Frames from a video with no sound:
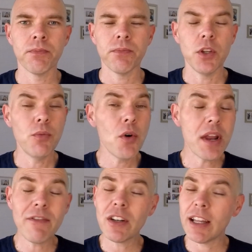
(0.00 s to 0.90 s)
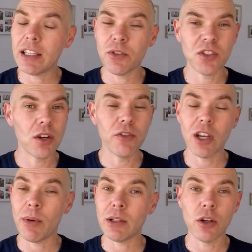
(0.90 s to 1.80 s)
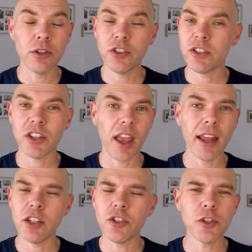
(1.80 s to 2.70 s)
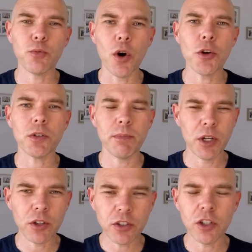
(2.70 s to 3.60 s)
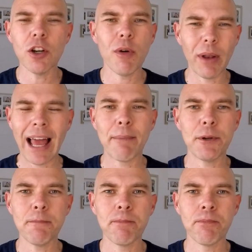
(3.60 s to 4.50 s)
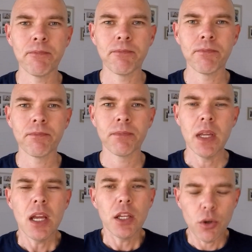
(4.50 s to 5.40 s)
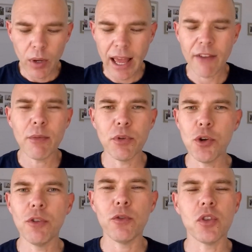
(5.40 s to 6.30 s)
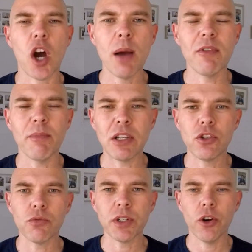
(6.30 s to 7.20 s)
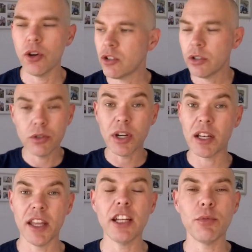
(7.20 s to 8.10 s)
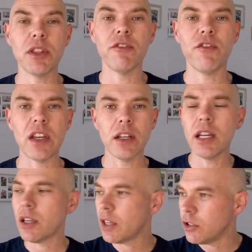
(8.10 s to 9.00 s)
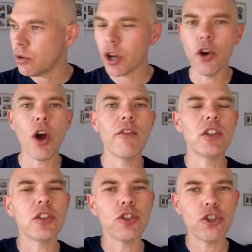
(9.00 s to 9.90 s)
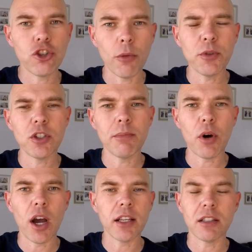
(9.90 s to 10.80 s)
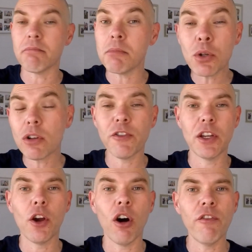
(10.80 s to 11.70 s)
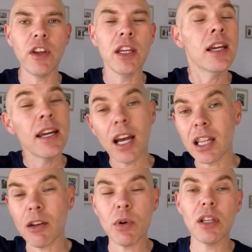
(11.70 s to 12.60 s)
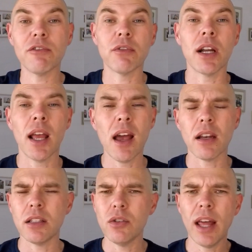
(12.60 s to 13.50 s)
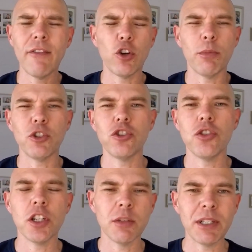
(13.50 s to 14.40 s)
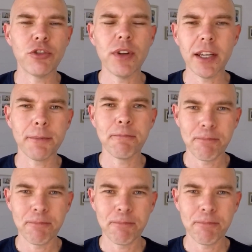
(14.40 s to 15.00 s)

you won't ever let yourself go unconscious again. You just won't. Because do you know what will happen? You will have a beautiful time at mental rehearsal. You'll connect with the feeling, and then you'll go over to the shops to buy some milk for your coffee, and they will have run out, and you'll have an opportunity to be triggered.